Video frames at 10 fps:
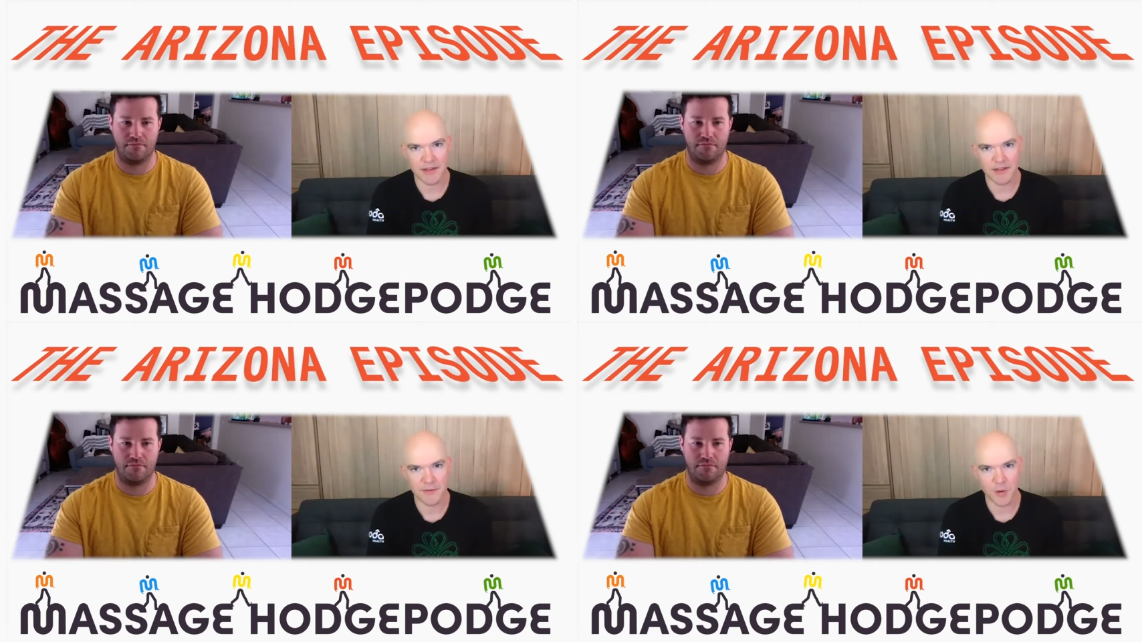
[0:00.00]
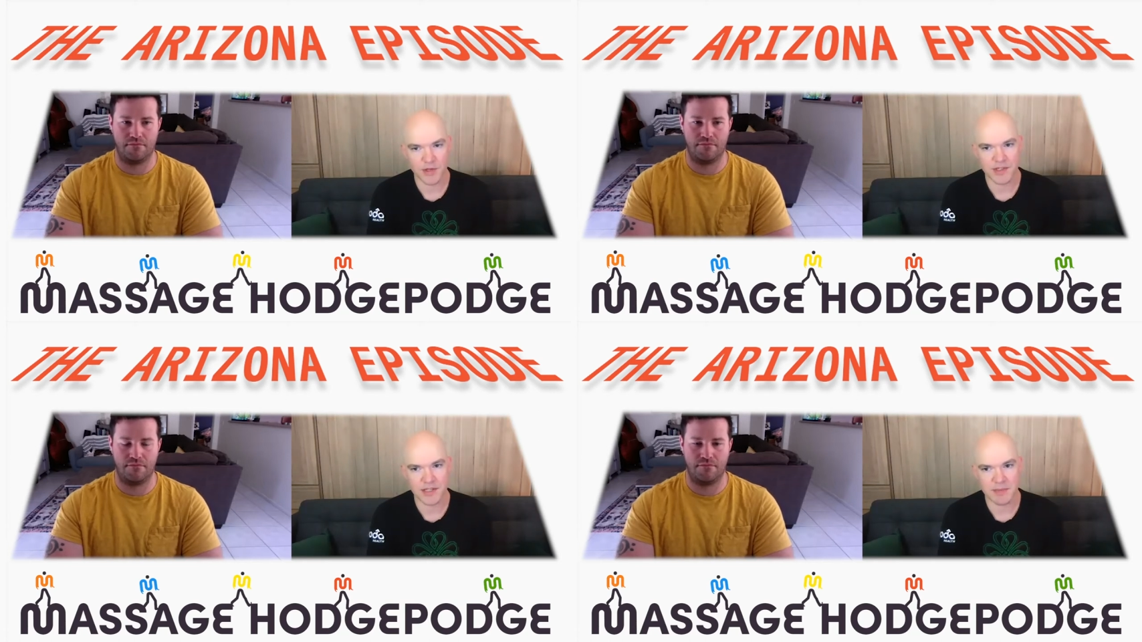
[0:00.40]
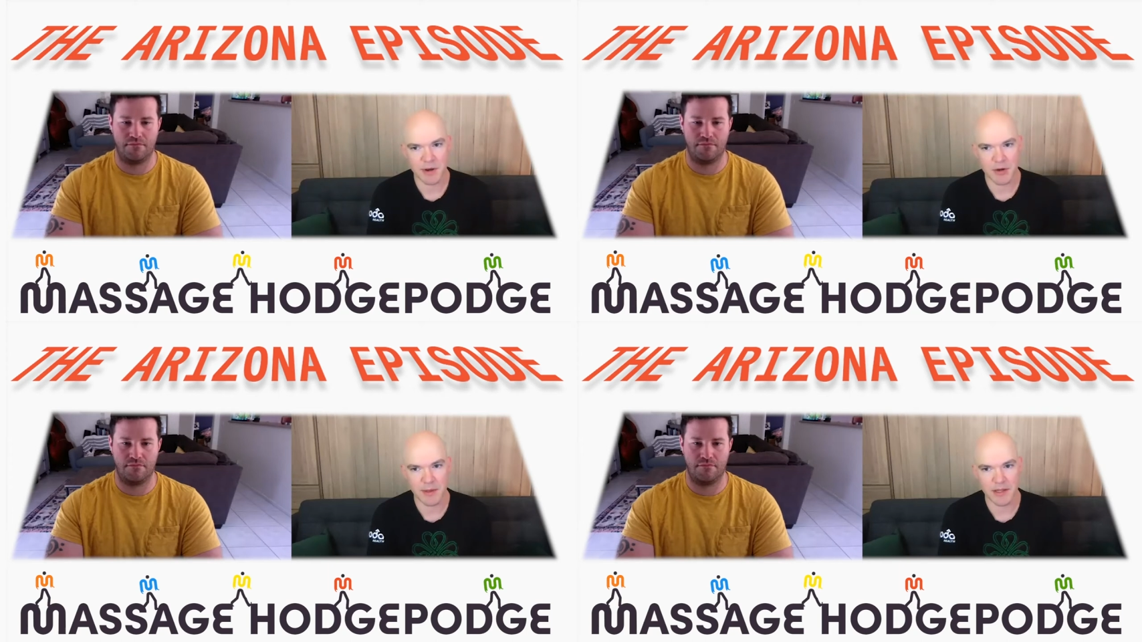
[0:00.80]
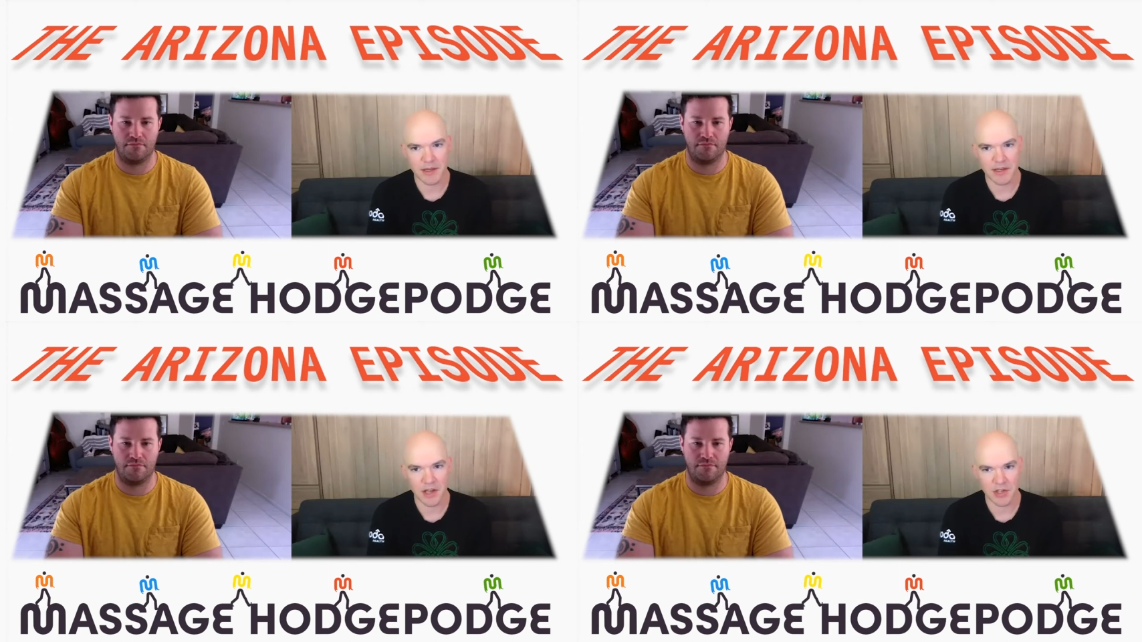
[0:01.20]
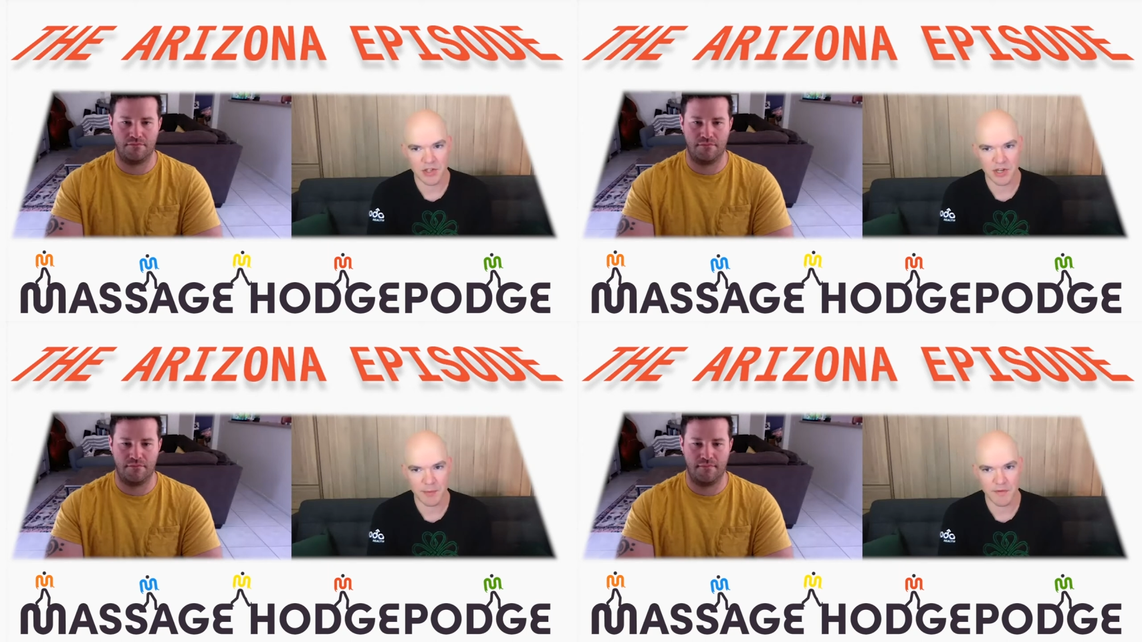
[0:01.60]
Speaker 1: forced experiment in touch
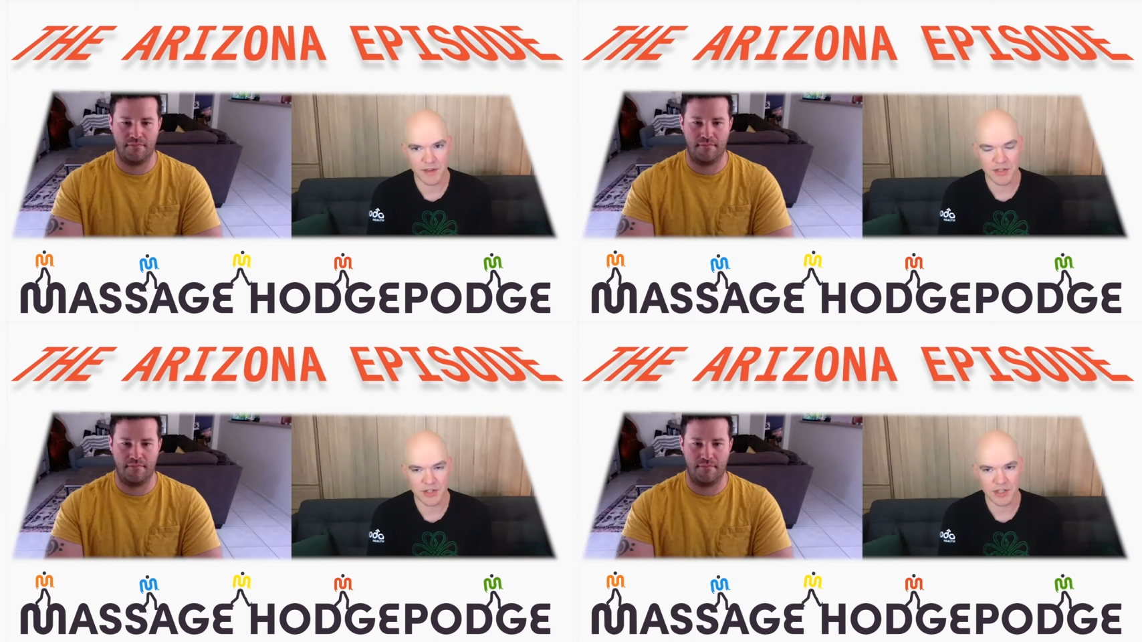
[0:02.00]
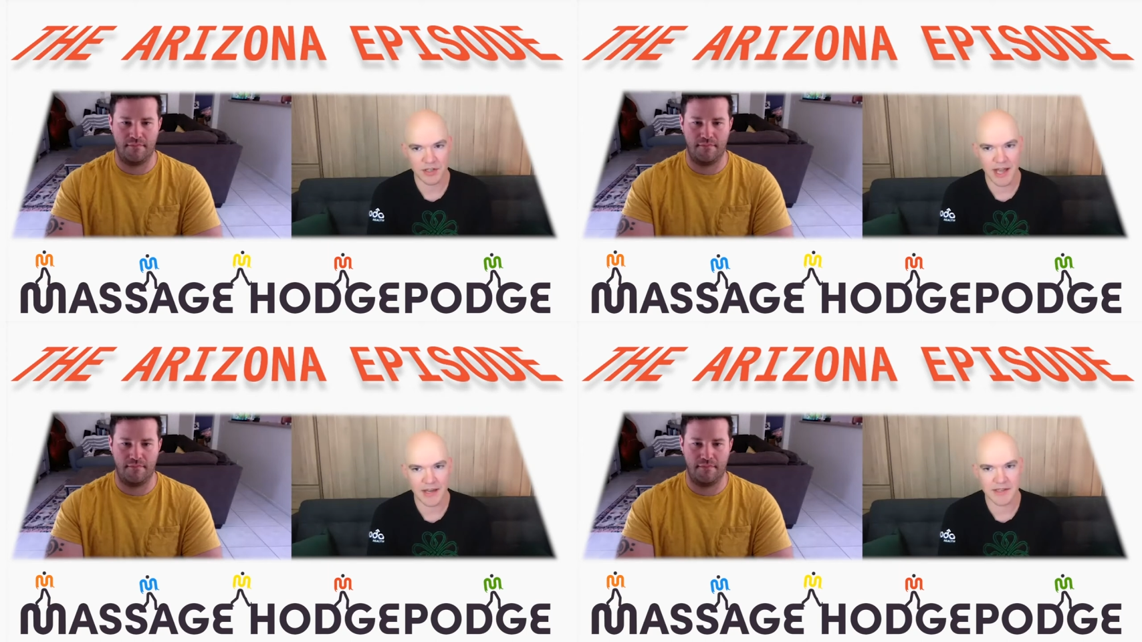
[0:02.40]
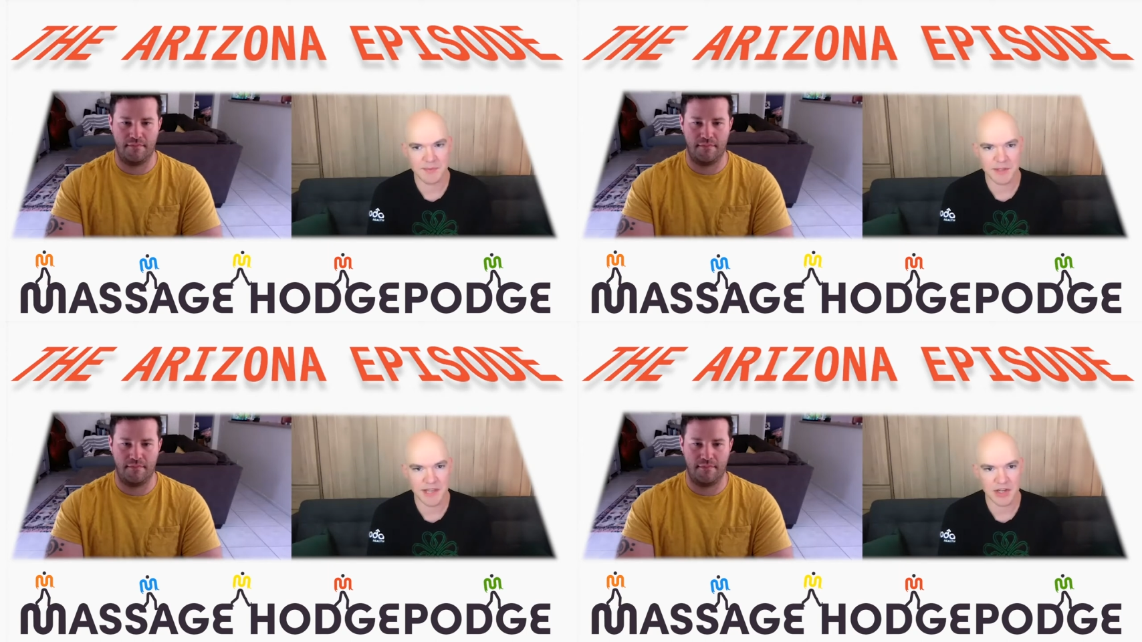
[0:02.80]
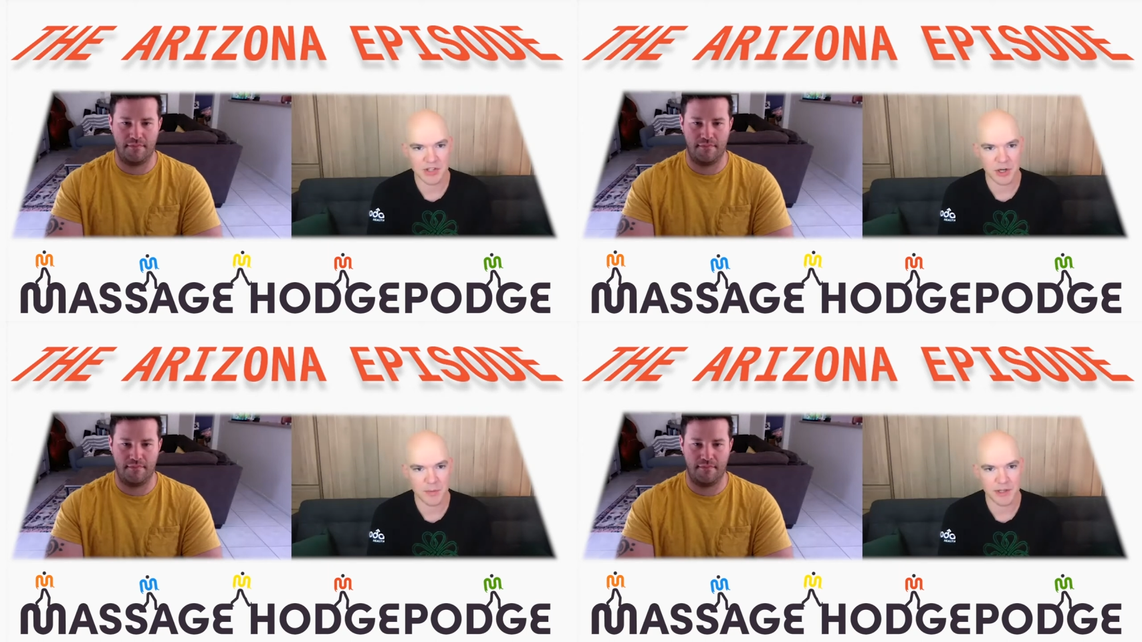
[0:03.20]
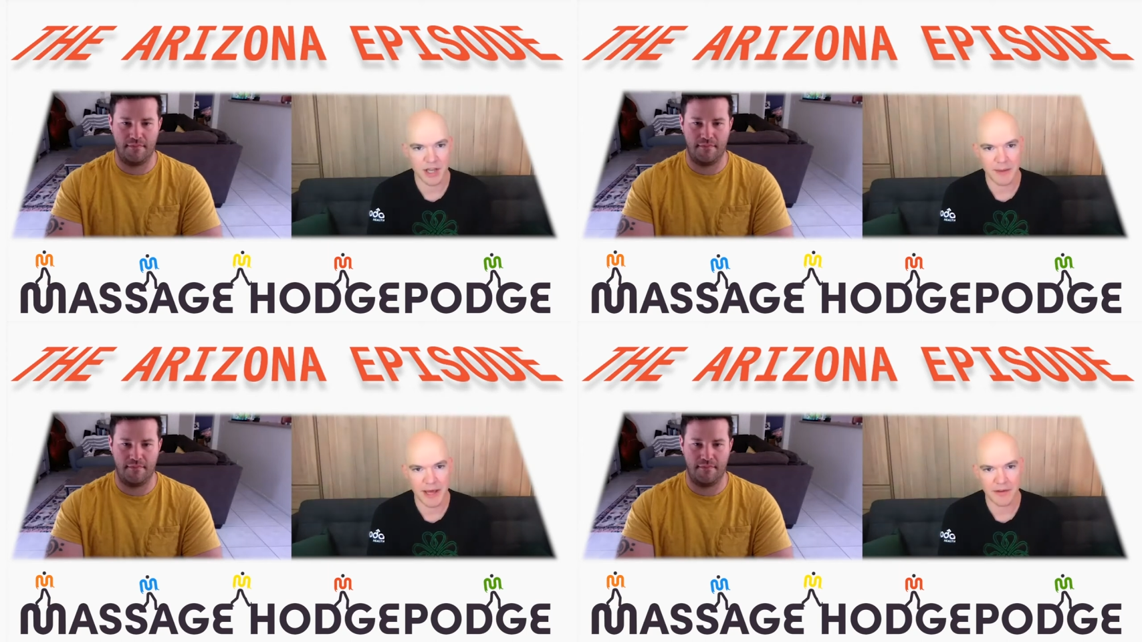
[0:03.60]
deprivation? How does massage therapy
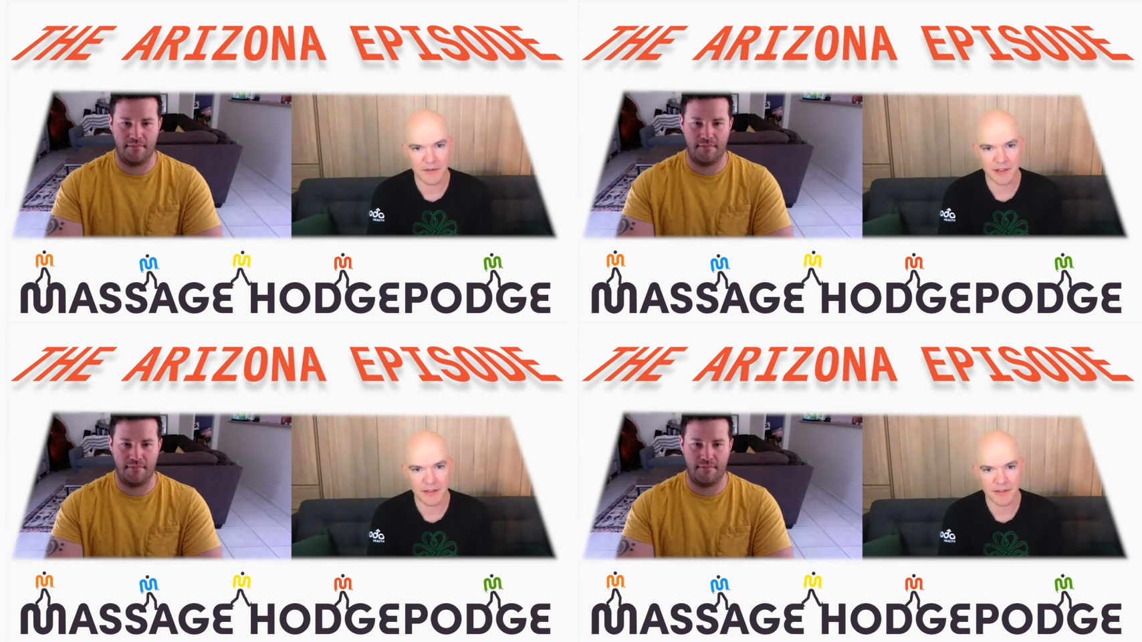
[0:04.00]
come out of it?